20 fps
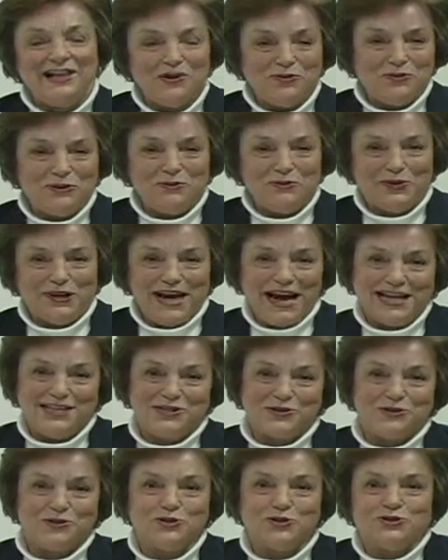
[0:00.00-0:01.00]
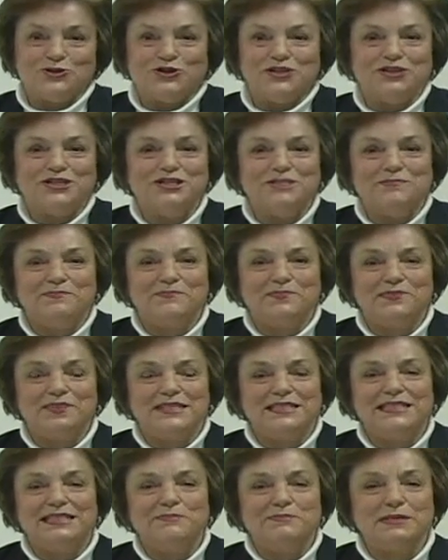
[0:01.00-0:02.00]
Woodbury High School juniors.
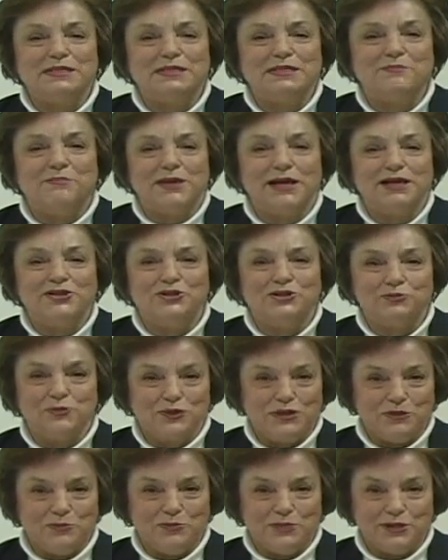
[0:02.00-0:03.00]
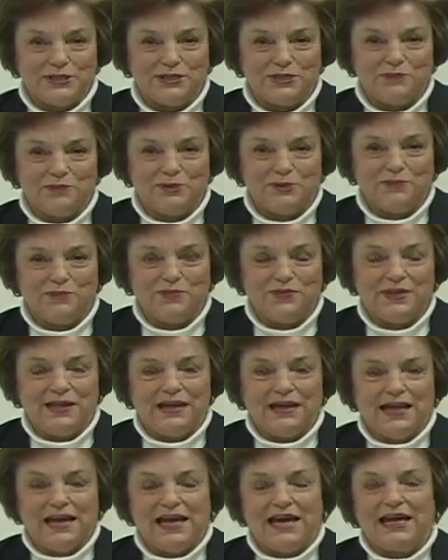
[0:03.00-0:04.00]
This is Mrs. Plant, your building principal,
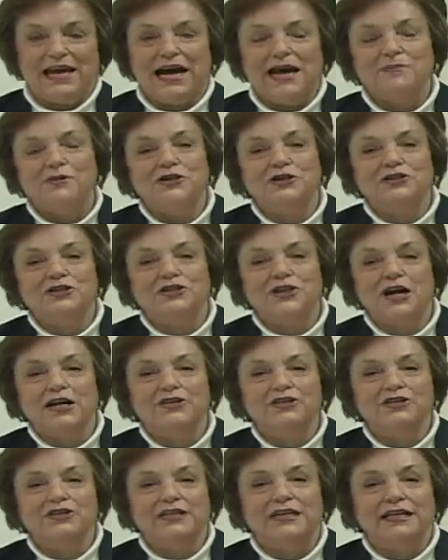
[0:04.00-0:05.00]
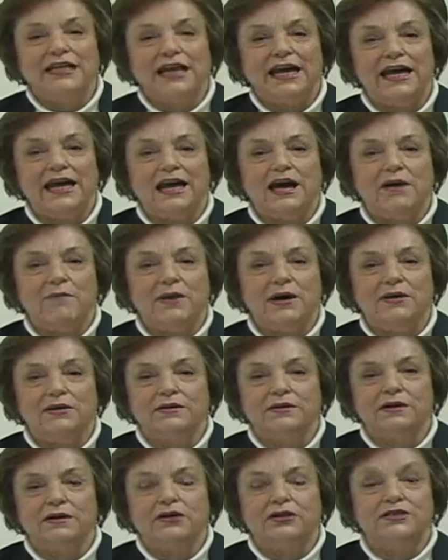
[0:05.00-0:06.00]
and I'm here to talk to you today about
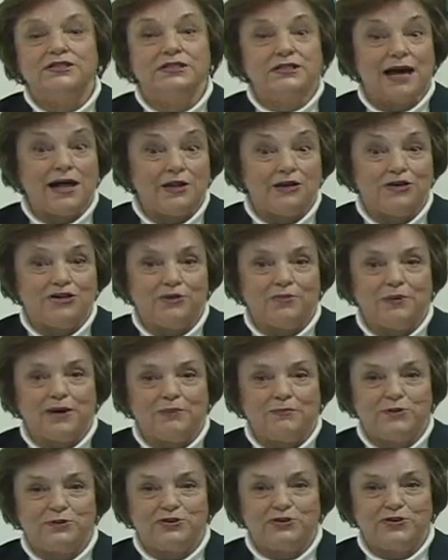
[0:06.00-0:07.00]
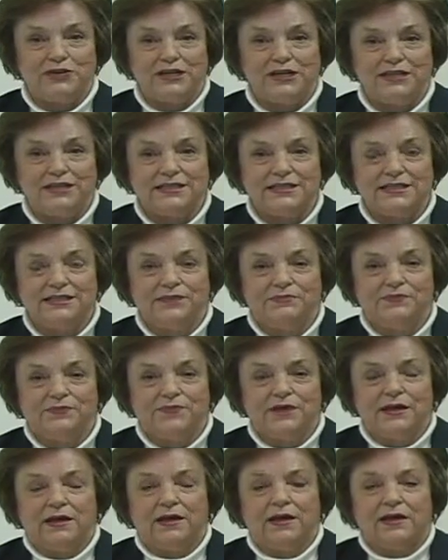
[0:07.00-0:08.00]
your scholarship opportunities.
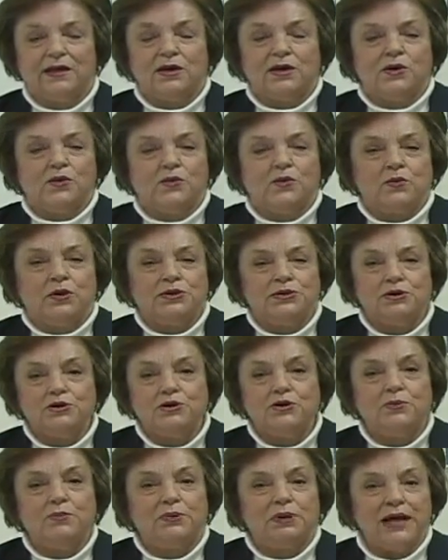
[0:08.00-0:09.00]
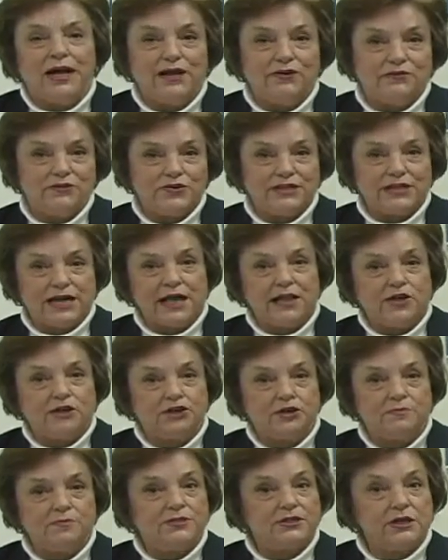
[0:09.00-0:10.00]
Whether you're applying for
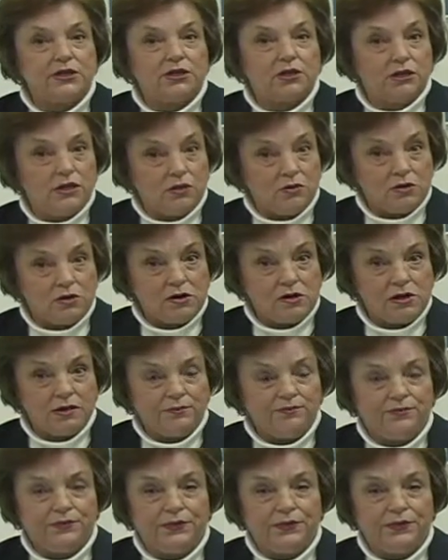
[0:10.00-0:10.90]
scholarships that are local